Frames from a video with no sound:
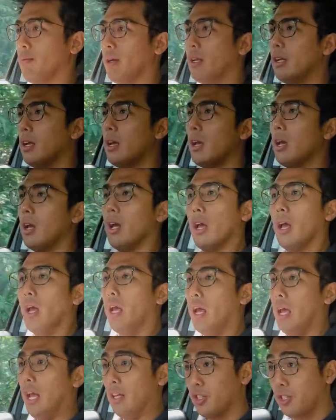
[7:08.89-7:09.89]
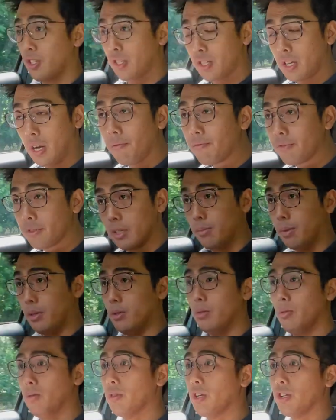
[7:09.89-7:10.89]
I mean, it's
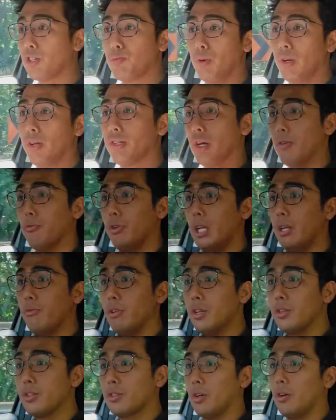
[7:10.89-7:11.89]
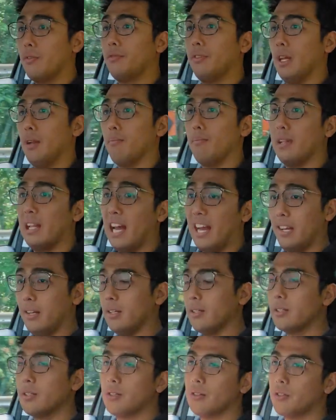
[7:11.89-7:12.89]
comfortable, the springs are really, really soft and
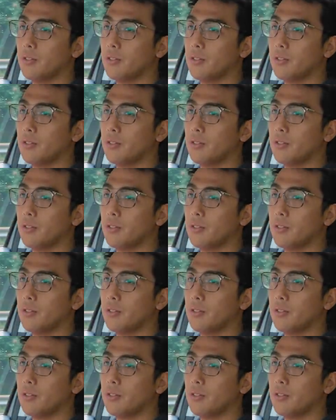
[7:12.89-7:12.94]
pliant,